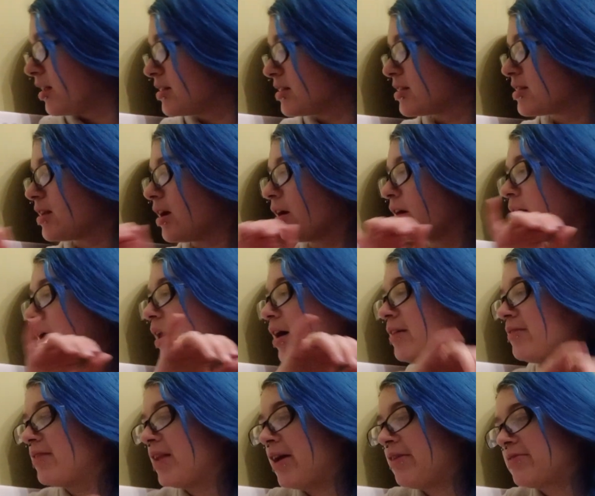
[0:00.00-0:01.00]
So
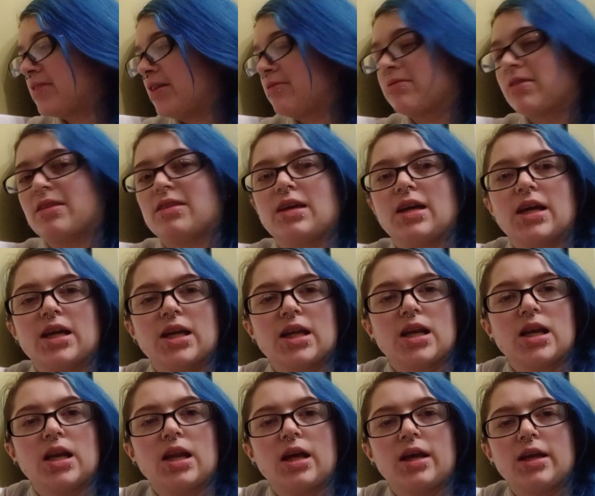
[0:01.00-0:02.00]
I've left everything
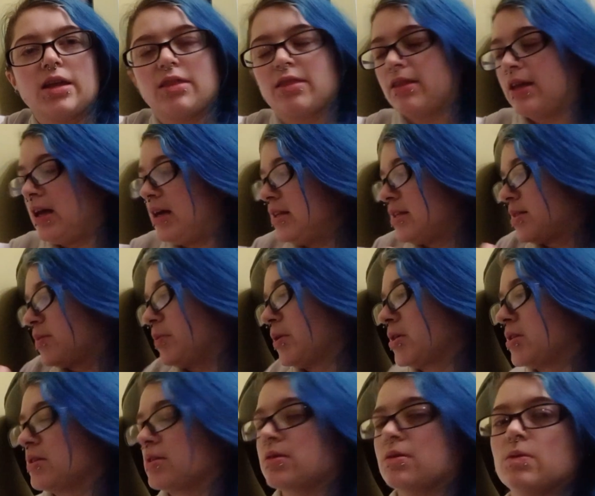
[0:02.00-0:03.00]
like this, which is